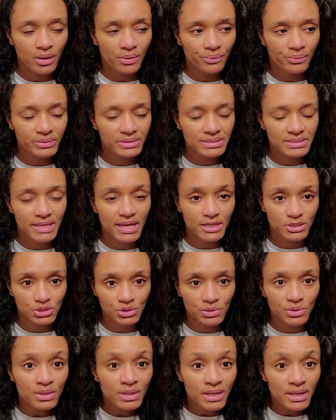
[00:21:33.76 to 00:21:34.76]

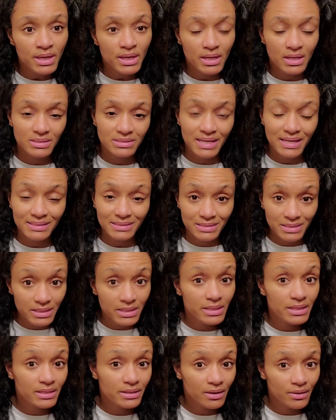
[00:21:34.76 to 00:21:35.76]
reschedule, because I
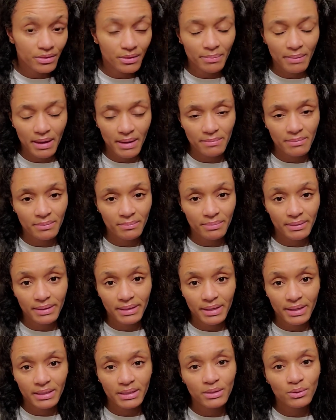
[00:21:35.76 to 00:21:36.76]
did get on the payment
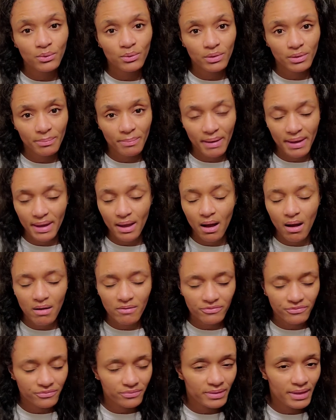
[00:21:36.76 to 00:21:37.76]
plan in order to pay
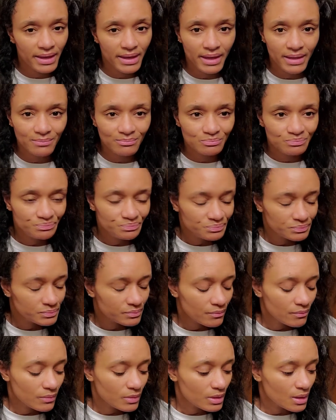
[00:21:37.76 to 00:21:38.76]
off that
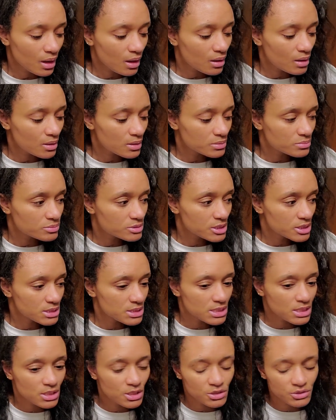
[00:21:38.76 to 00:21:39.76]

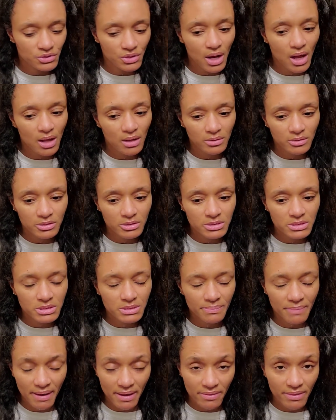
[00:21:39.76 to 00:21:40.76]
$1,600
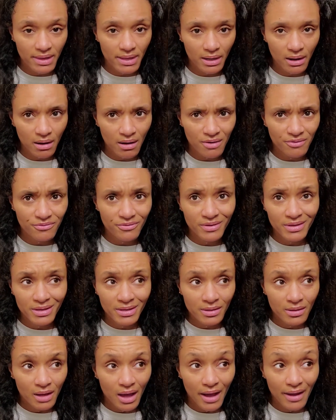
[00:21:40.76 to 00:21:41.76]
to pay that off.
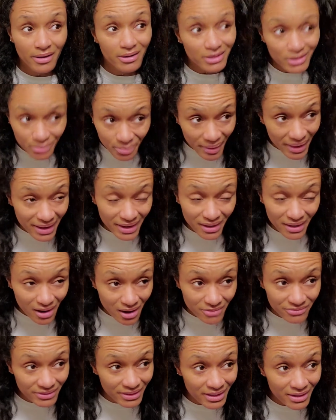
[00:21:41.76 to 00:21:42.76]
I could pay it
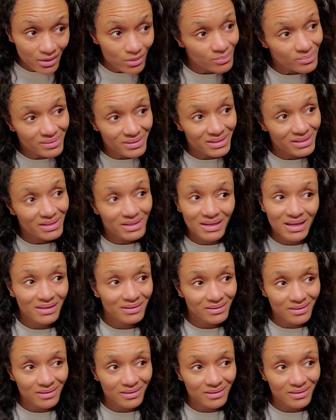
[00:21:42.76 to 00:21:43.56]
off now, but